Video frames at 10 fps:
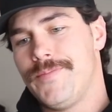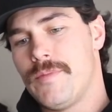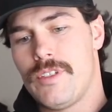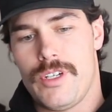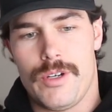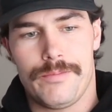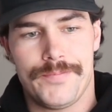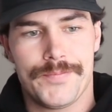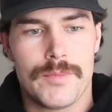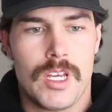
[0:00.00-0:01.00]
So
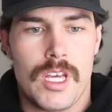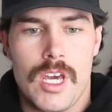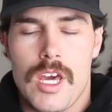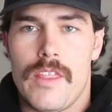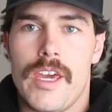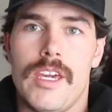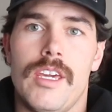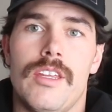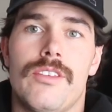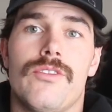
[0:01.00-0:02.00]

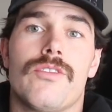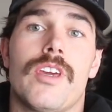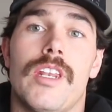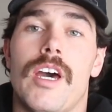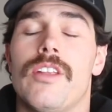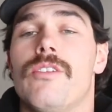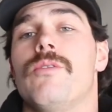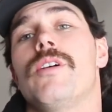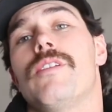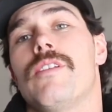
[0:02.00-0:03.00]
they cannot do
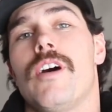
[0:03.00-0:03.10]
it